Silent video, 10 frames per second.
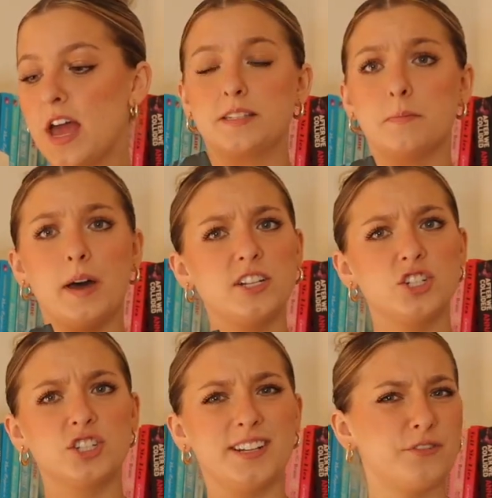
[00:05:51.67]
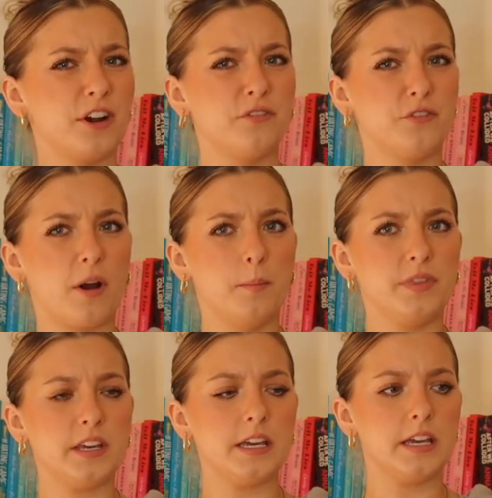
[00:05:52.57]
It's much different from
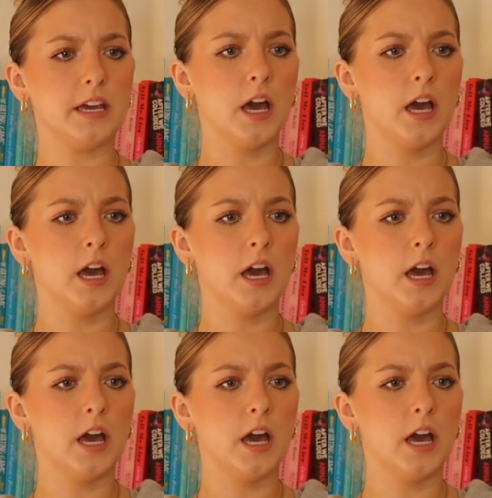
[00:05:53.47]
the